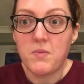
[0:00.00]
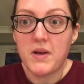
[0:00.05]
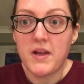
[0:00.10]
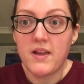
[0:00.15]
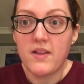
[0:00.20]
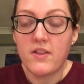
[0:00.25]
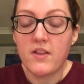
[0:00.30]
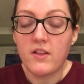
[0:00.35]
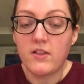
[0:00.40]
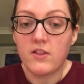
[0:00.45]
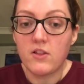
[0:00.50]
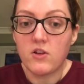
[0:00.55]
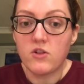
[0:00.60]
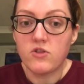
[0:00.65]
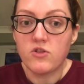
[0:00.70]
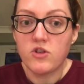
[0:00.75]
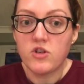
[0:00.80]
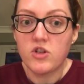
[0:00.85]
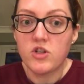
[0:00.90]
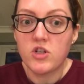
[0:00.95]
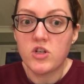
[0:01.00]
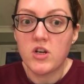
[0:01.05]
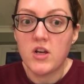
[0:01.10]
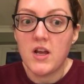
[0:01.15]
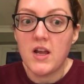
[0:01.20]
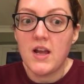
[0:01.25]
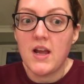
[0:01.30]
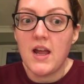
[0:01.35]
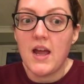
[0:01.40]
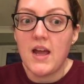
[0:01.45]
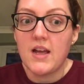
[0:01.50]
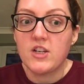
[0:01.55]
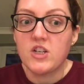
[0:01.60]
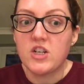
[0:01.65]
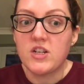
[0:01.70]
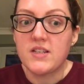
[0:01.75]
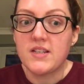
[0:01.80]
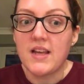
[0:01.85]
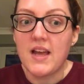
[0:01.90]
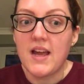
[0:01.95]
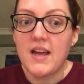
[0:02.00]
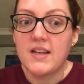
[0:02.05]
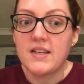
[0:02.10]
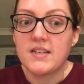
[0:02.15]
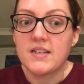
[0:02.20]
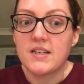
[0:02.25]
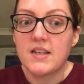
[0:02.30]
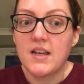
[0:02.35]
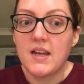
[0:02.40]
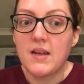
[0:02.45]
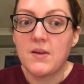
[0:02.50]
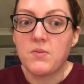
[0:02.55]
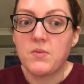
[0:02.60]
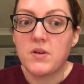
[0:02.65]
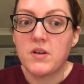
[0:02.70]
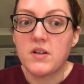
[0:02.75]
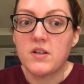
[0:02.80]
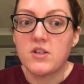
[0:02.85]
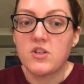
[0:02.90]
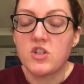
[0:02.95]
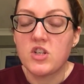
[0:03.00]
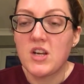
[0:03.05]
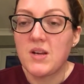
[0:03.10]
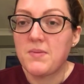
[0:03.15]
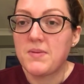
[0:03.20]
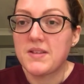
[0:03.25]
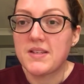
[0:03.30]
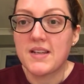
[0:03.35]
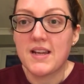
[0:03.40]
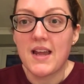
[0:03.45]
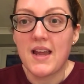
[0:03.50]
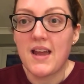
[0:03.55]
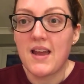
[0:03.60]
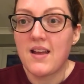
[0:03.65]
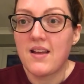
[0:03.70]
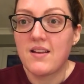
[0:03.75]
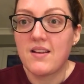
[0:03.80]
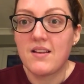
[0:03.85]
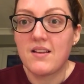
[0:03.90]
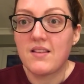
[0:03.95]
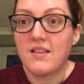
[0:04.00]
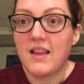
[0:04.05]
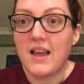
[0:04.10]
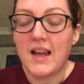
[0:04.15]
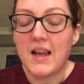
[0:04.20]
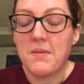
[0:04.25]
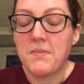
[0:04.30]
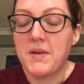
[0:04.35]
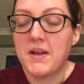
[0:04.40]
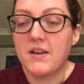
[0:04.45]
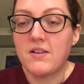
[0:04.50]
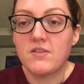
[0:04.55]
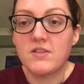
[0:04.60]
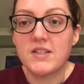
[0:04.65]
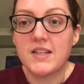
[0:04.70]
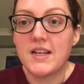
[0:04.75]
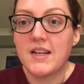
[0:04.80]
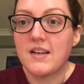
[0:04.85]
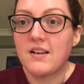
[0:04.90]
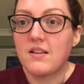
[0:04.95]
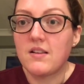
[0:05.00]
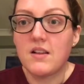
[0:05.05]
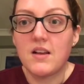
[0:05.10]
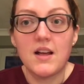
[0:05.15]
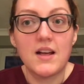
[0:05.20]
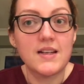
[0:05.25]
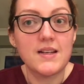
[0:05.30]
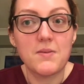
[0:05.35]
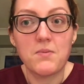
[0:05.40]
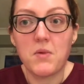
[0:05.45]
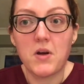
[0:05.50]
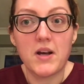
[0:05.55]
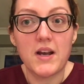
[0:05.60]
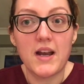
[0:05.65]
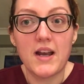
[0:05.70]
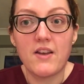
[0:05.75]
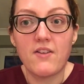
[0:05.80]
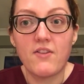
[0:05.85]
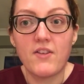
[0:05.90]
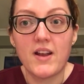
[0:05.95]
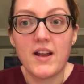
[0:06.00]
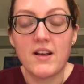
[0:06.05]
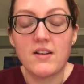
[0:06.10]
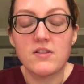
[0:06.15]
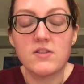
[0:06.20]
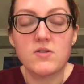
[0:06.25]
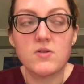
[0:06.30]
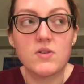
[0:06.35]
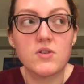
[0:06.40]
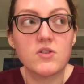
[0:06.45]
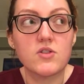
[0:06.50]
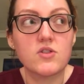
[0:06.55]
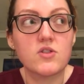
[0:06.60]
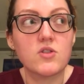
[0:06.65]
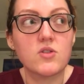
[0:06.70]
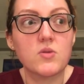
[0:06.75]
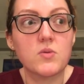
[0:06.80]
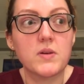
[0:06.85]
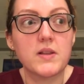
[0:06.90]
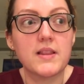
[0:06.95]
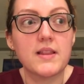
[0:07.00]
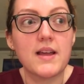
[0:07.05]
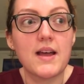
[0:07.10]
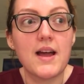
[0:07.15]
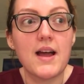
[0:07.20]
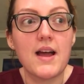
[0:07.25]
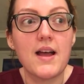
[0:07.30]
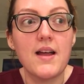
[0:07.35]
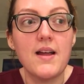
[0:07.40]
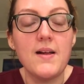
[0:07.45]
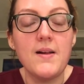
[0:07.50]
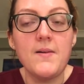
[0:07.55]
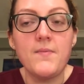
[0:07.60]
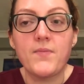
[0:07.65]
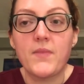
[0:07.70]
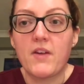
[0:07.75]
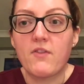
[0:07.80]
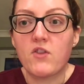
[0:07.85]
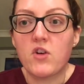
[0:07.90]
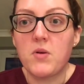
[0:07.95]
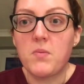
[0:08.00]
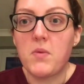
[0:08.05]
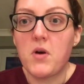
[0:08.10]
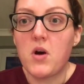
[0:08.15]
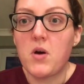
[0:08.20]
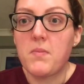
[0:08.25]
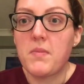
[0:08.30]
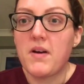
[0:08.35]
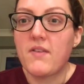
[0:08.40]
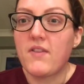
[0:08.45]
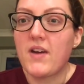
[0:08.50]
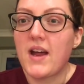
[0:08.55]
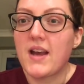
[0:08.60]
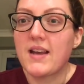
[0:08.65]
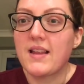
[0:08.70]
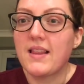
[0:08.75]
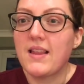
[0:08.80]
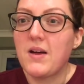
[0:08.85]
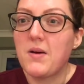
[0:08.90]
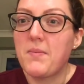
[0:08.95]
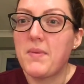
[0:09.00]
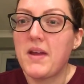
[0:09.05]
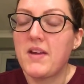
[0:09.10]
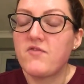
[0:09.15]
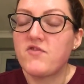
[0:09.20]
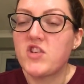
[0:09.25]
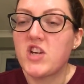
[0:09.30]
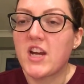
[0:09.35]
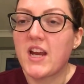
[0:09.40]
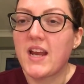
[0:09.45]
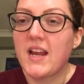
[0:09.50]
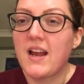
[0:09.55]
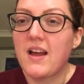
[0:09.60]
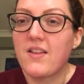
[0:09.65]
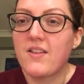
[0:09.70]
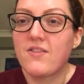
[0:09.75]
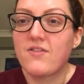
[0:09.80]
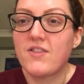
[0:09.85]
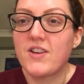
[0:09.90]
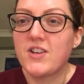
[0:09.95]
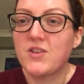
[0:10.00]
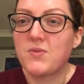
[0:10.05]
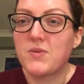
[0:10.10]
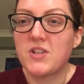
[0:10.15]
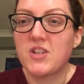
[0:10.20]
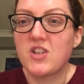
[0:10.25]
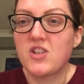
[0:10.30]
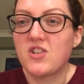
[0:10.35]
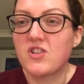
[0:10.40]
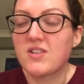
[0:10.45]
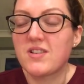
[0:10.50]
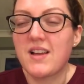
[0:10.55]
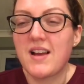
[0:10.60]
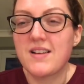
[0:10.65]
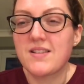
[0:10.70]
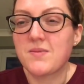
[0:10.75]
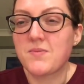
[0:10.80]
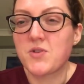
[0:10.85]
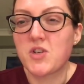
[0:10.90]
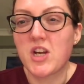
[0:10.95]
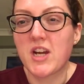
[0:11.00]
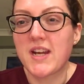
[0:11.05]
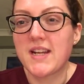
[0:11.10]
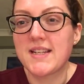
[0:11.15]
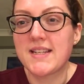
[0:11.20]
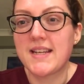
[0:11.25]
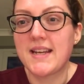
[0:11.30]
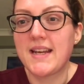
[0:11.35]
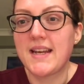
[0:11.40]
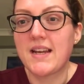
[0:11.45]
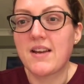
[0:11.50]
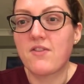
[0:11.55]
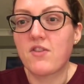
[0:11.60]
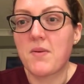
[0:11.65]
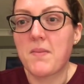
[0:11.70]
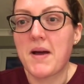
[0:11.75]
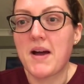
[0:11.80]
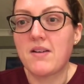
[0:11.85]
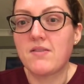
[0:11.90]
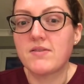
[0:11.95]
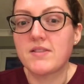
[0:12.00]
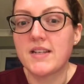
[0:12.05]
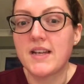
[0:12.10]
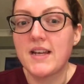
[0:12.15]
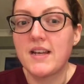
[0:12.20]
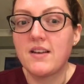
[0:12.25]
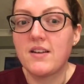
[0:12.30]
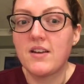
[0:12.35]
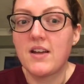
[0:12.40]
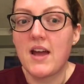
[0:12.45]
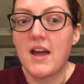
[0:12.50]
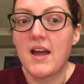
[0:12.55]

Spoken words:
with lunch. She said it was cheaper to get like a meal deal. Didn't want anything else, so I just stuck with that. I've come home, I've had a little bit of chicken out the fridge, which is just like some chicken tikka from Aldi